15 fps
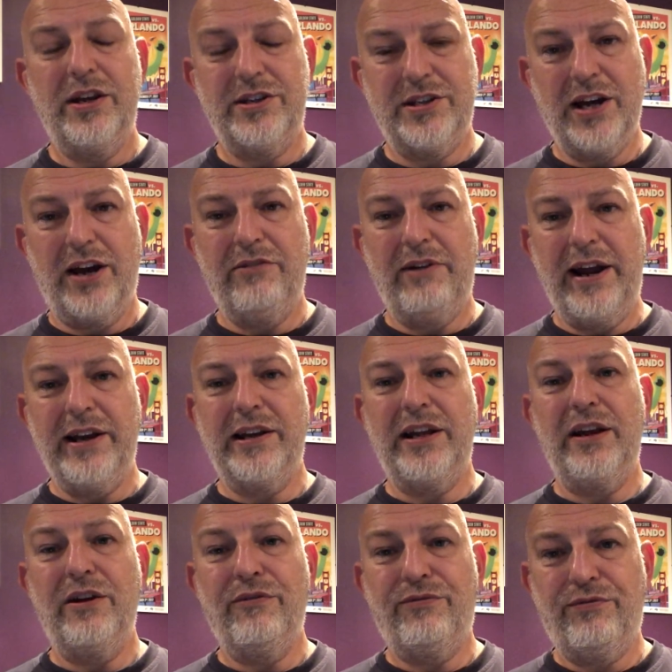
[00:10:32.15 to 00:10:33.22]

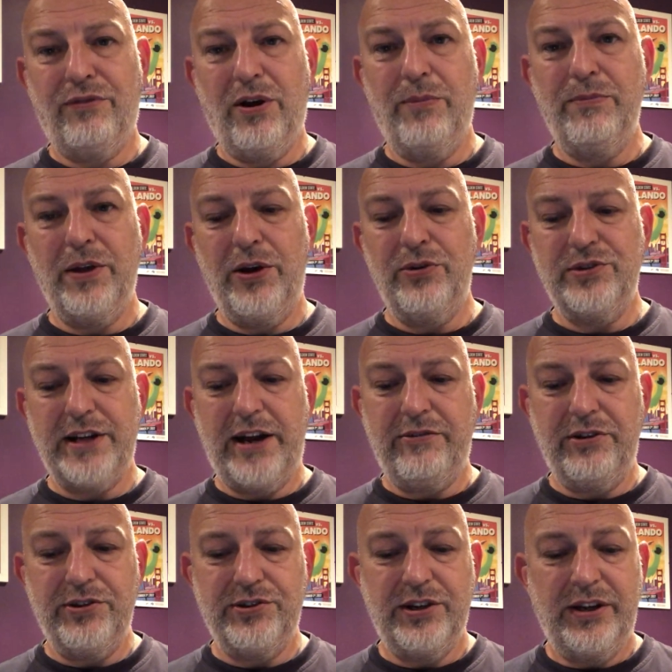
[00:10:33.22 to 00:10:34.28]
directly from those
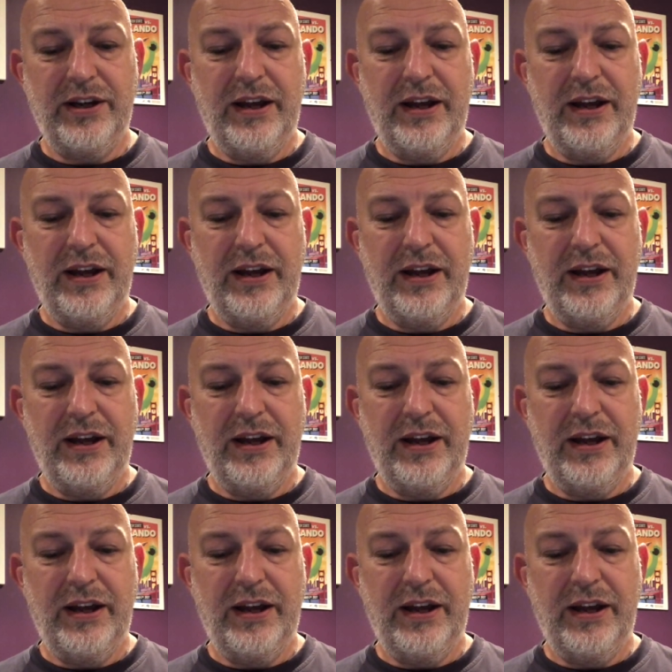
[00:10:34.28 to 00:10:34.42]
errors.